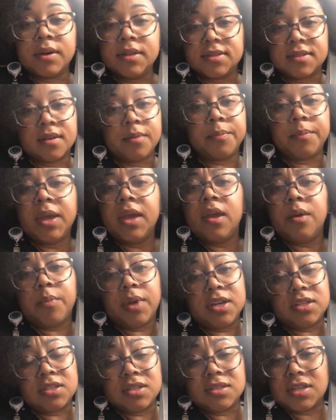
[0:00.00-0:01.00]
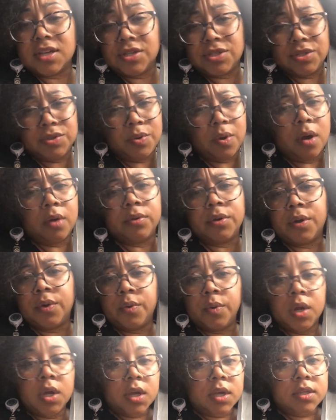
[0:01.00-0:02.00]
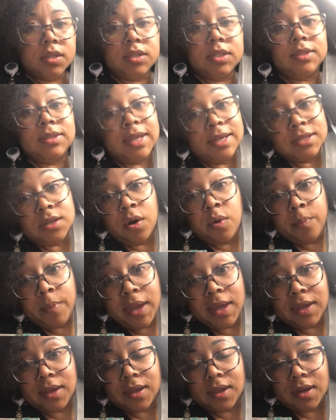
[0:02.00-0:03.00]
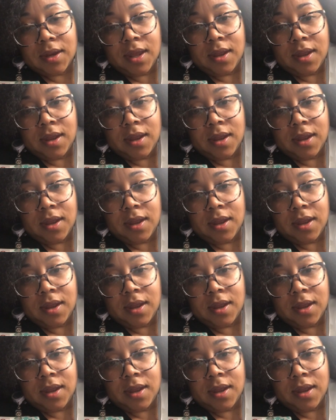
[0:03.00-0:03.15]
And some patients, as you all know, they don't make it.